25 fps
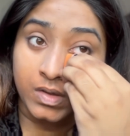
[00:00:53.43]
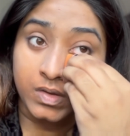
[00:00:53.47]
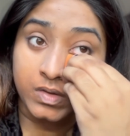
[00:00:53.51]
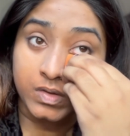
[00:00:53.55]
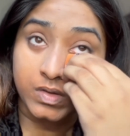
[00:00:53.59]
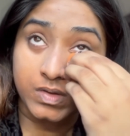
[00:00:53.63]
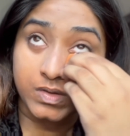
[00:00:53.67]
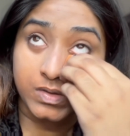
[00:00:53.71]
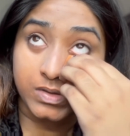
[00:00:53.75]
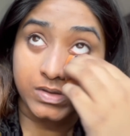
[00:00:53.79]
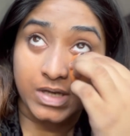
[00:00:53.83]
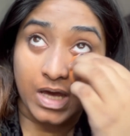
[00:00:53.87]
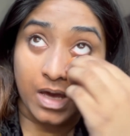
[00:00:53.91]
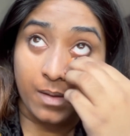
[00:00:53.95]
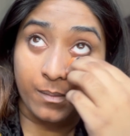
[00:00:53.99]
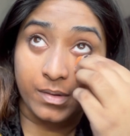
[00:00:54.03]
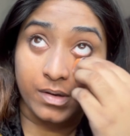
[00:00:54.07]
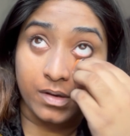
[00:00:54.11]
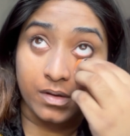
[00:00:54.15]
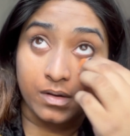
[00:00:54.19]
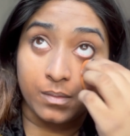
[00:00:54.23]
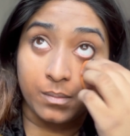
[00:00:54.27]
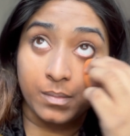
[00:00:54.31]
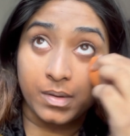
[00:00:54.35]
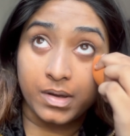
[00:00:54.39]
Just dab it
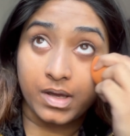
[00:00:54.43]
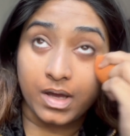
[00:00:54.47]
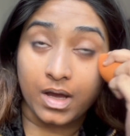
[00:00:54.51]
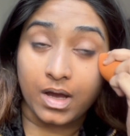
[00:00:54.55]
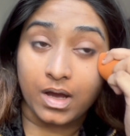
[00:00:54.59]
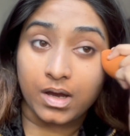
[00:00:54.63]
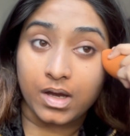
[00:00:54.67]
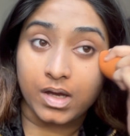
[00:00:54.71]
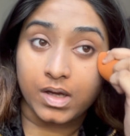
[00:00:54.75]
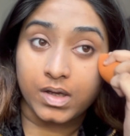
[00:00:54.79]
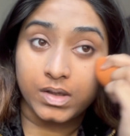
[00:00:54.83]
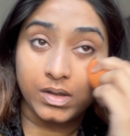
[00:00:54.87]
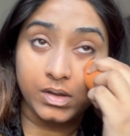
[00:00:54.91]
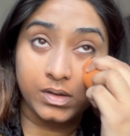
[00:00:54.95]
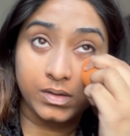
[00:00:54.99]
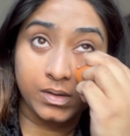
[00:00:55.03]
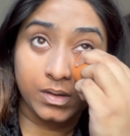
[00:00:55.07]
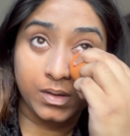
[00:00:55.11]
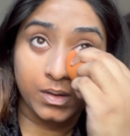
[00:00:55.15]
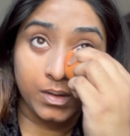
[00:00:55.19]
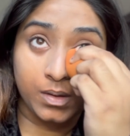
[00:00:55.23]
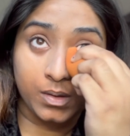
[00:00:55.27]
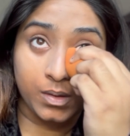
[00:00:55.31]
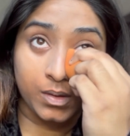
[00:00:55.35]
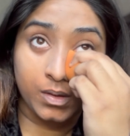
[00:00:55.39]
under my eyes
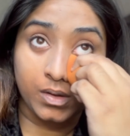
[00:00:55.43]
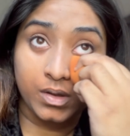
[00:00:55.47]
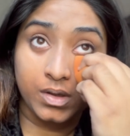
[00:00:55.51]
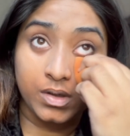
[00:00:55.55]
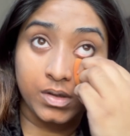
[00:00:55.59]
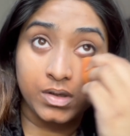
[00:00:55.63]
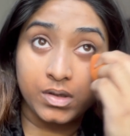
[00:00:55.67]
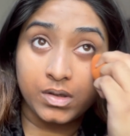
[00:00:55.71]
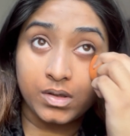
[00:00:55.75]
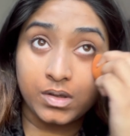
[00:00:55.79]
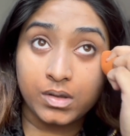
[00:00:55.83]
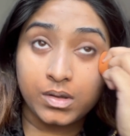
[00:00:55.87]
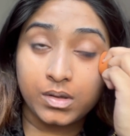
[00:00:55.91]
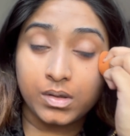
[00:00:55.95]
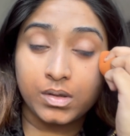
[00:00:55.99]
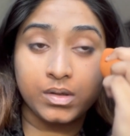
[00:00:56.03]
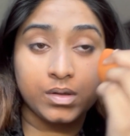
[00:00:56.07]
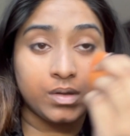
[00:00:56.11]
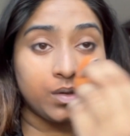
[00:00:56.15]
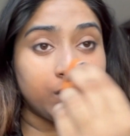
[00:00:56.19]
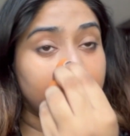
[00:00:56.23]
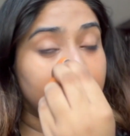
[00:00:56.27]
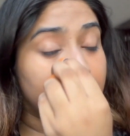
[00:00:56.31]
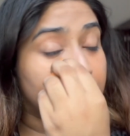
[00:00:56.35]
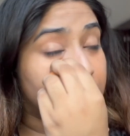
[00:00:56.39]

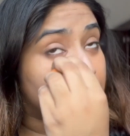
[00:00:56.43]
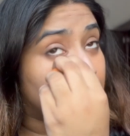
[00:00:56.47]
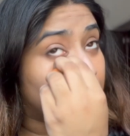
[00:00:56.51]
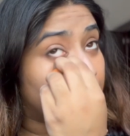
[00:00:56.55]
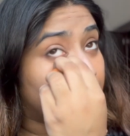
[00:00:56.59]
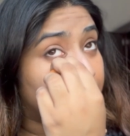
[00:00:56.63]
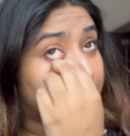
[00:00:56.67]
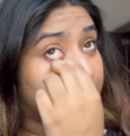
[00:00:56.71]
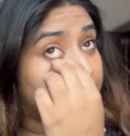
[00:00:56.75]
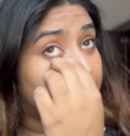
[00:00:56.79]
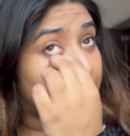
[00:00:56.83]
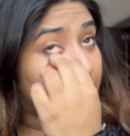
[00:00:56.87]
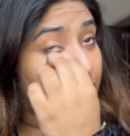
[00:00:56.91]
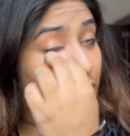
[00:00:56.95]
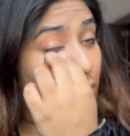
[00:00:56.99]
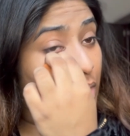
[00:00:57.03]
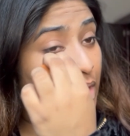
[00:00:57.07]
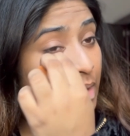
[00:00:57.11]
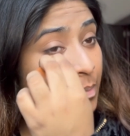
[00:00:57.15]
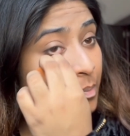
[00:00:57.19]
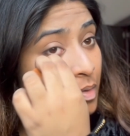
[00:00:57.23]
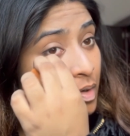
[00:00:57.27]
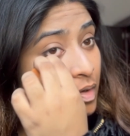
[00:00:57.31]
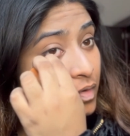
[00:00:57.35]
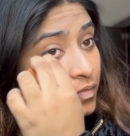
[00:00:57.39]
so it can
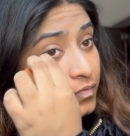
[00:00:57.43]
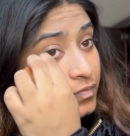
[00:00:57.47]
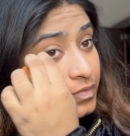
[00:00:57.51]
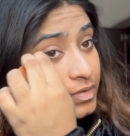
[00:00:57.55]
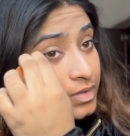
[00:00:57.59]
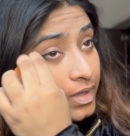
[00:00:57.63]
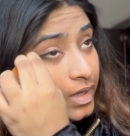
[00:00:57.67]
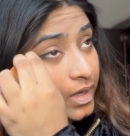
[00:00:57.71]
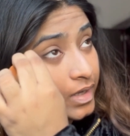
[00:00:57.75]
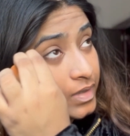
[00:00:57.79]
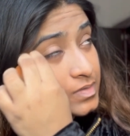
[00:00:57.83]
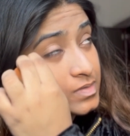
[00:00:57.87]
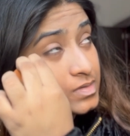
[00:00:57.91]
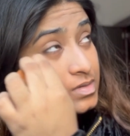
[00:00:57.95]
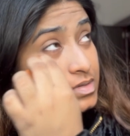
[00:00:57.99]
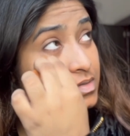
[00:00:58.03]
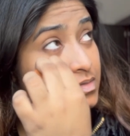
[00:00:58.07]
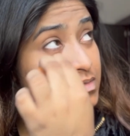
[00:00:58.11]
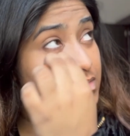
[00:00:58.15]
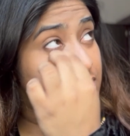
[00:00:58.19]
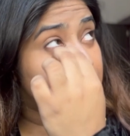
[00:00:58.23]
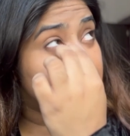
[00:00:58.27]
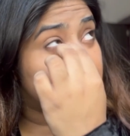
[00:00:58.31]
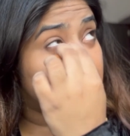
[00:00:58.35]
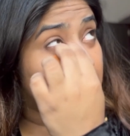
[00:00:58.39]
wipe off the
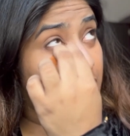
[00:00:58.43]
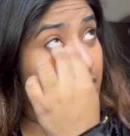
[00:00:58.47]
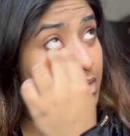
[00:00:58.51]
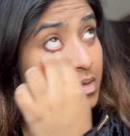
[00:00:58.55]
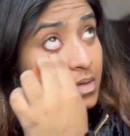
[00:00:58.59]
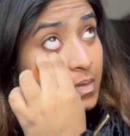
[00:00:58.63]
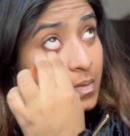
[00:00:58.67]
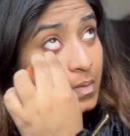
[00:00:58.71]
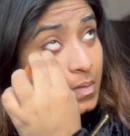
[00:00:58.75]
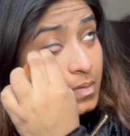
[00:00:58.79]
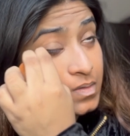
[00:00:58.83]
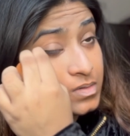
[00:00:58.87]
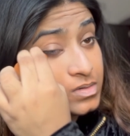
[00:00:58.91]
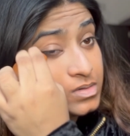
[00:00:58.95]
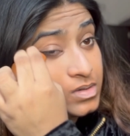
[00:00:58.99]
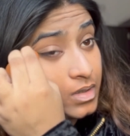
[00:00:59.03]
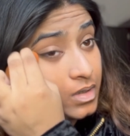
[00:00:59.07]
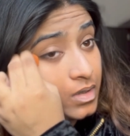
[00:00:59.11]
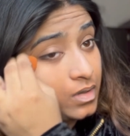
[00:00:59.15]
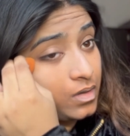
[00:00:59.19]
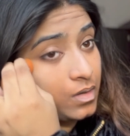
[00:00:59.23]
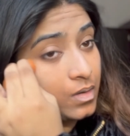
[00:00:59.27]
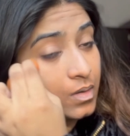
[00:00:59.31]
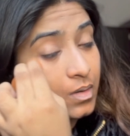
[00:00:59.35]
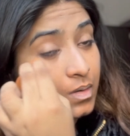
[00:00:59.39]
excess
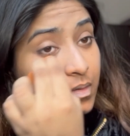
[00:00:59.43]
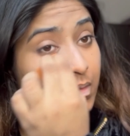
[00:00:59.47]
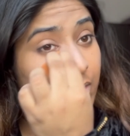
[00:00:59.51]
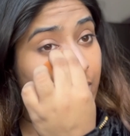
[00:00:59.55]
sitting